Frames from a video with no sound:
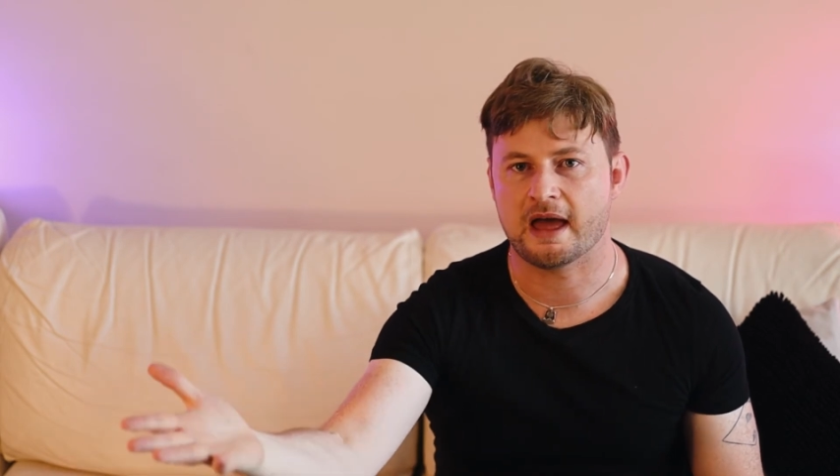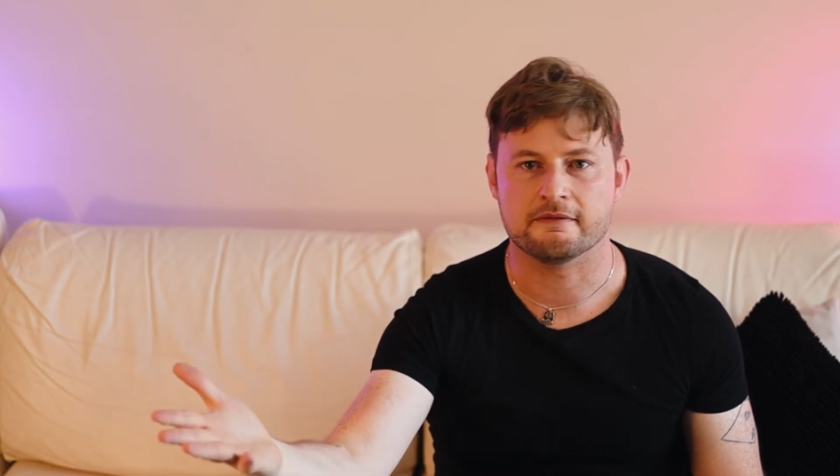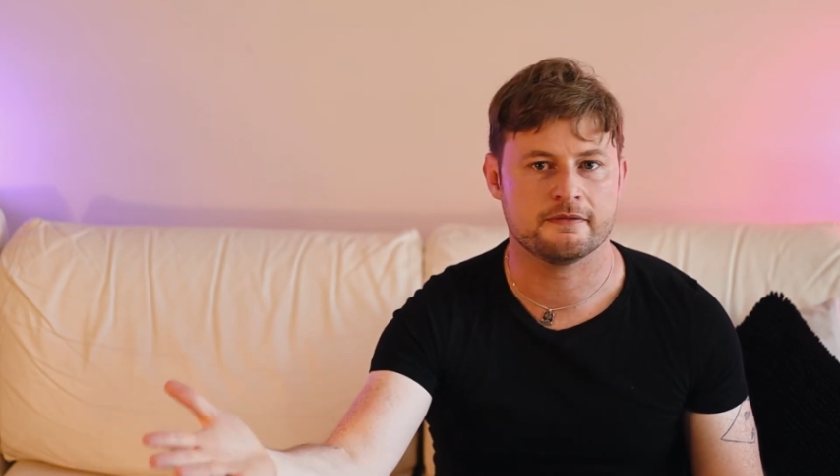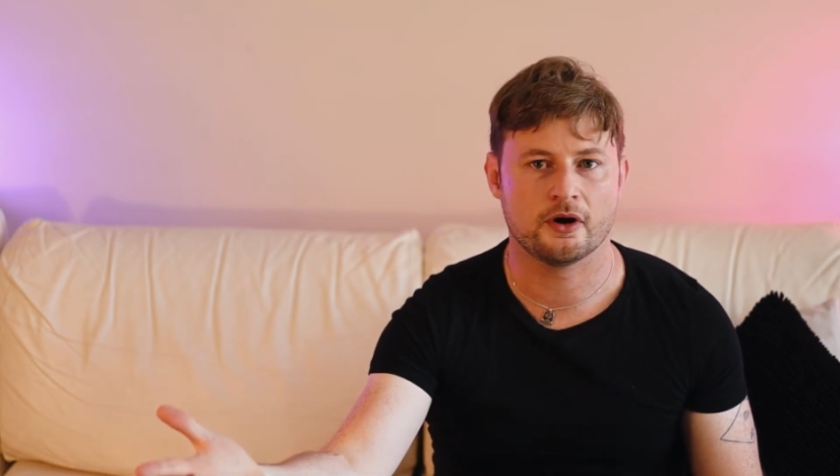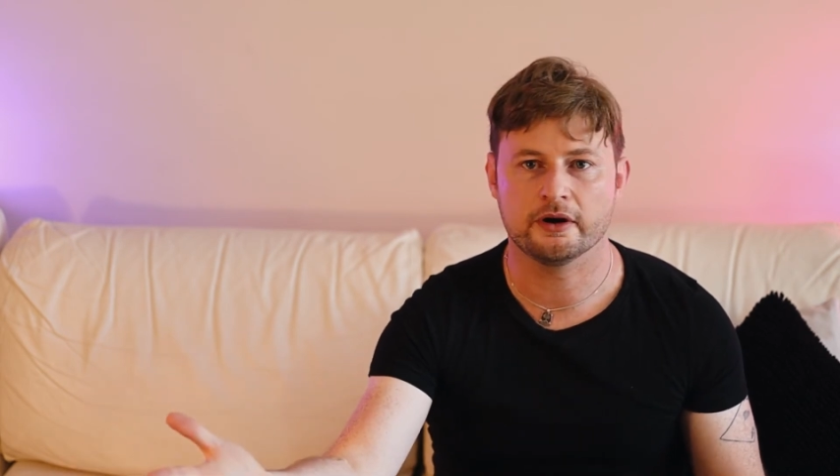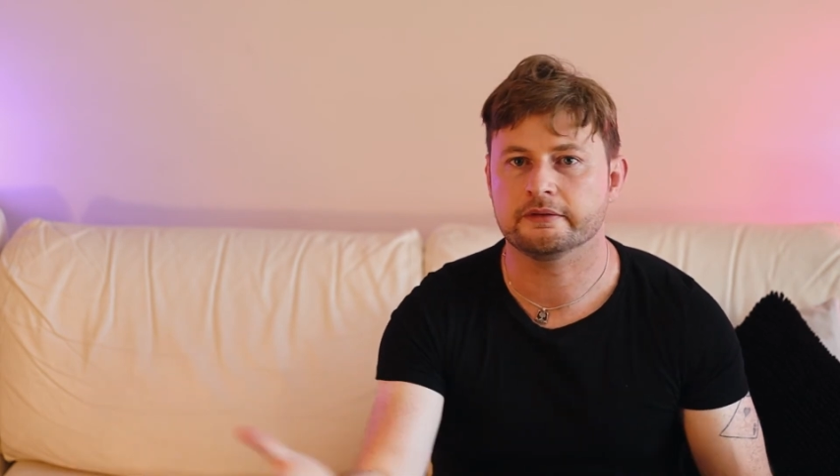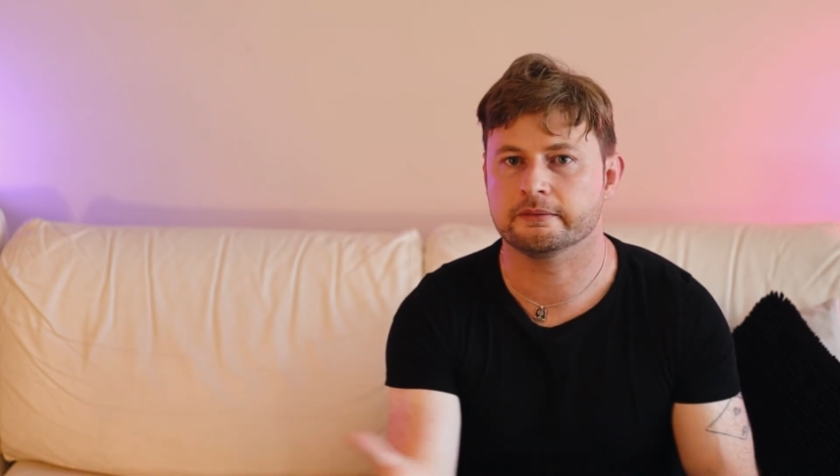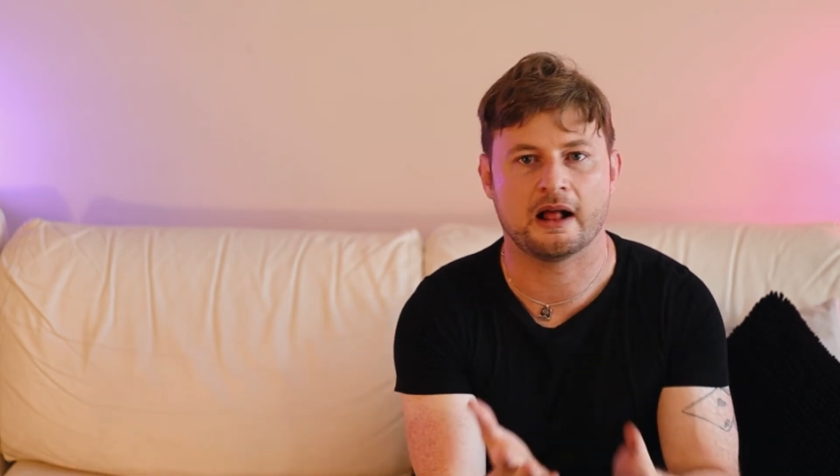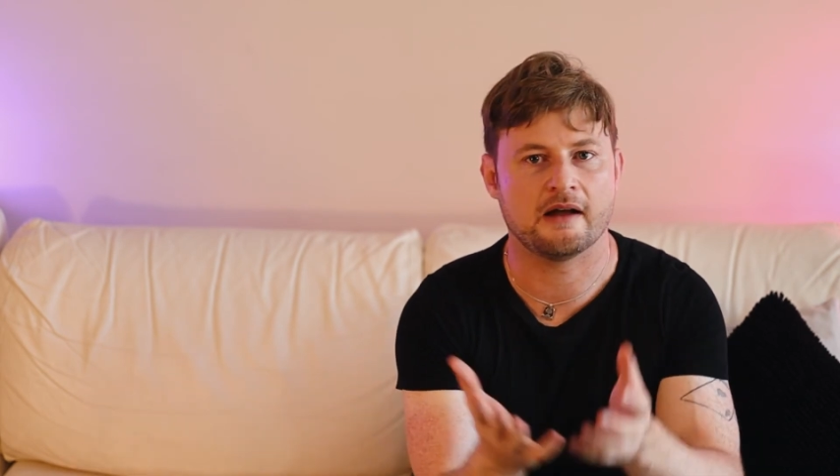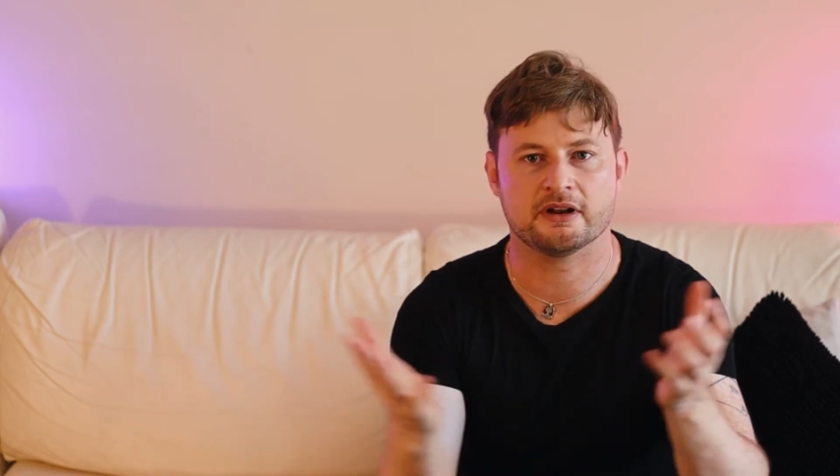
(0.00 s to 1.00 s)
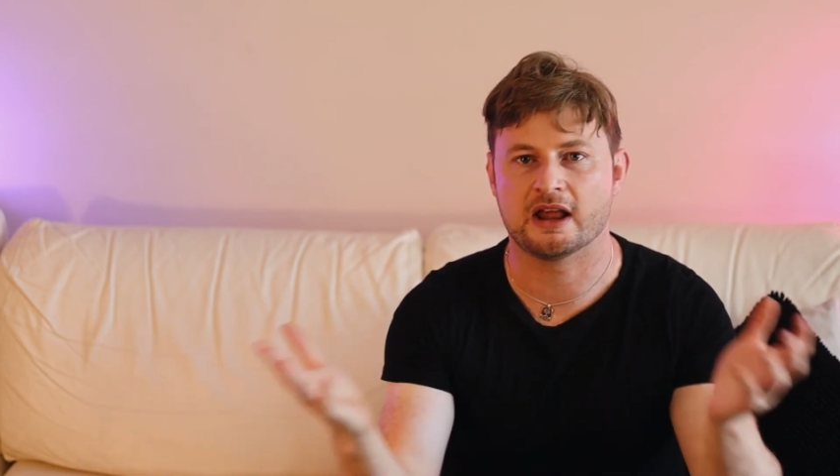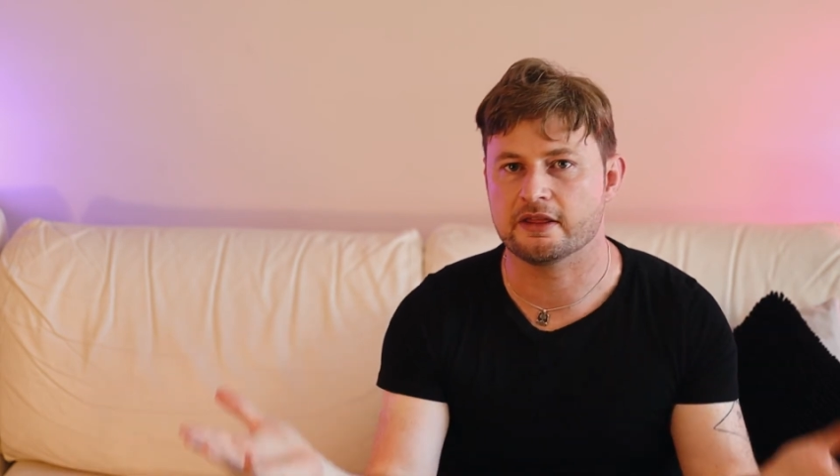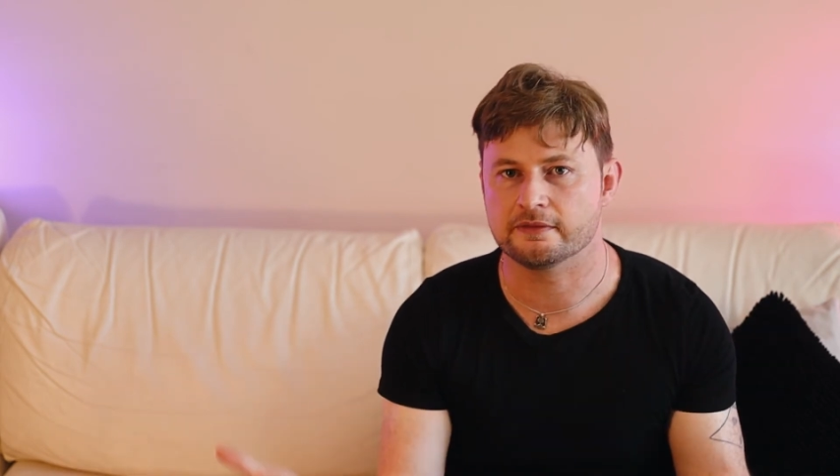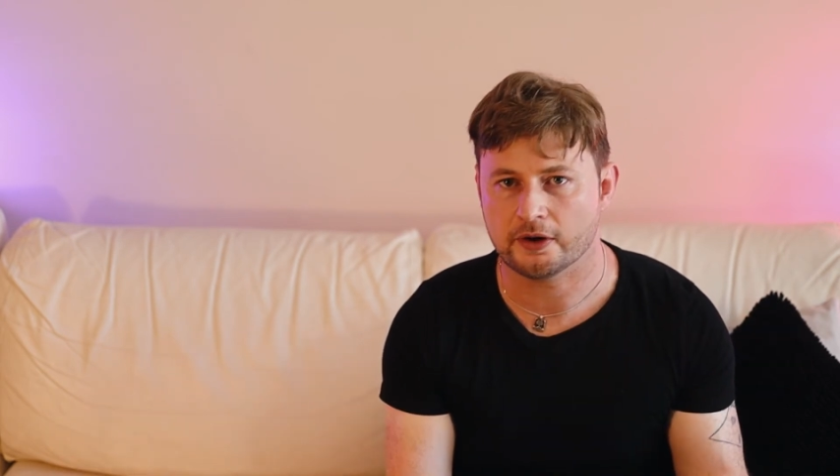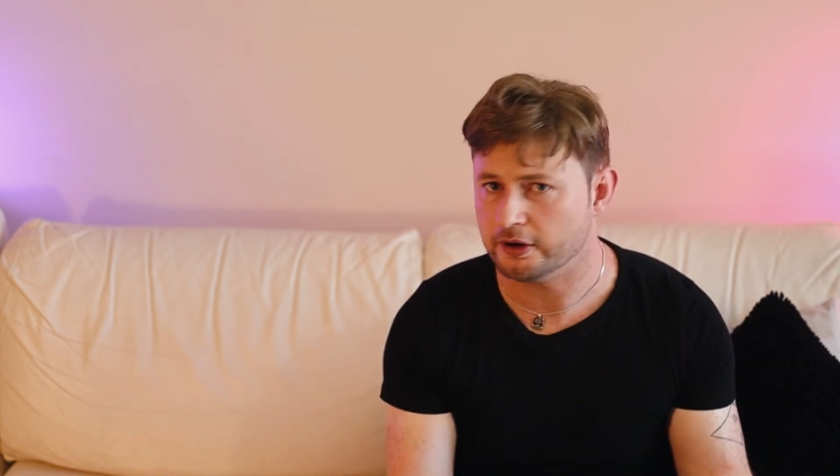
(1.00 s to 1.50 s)
that vote, we'll have
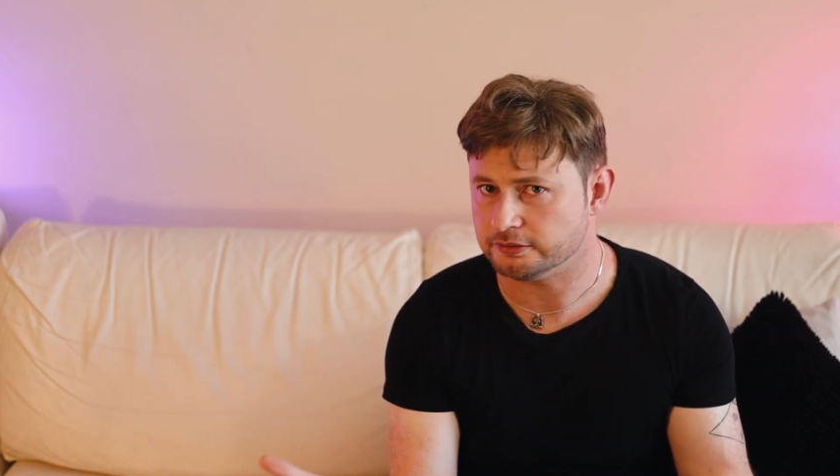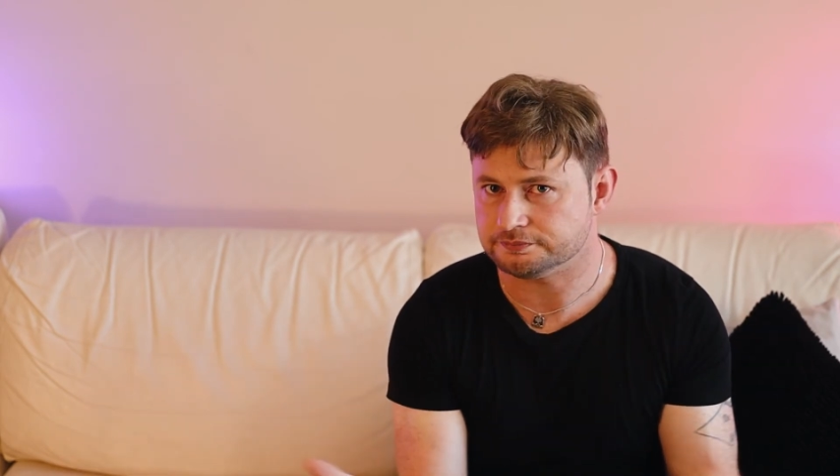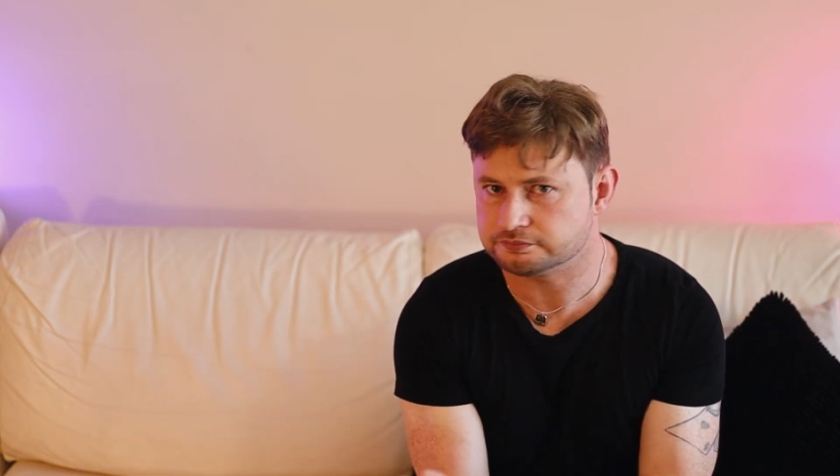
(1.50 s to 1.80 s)
another vote.